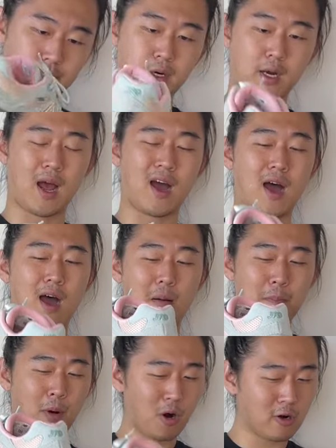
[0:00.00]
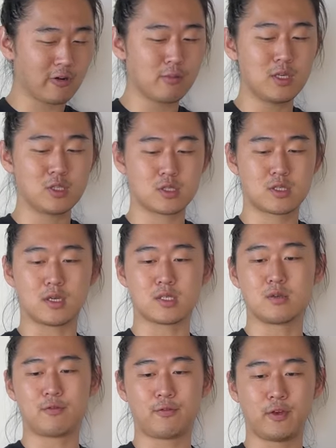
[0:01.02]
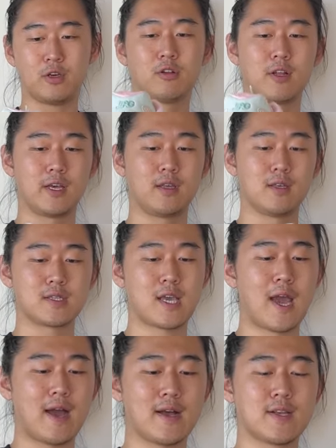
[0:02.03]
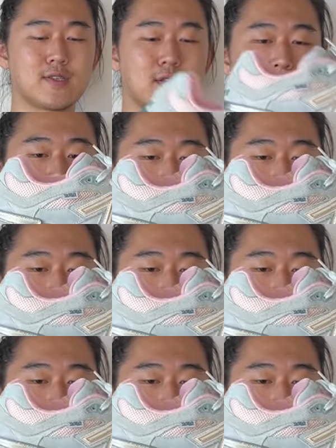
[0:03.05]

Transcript: but a part of me just doesn't feel like this has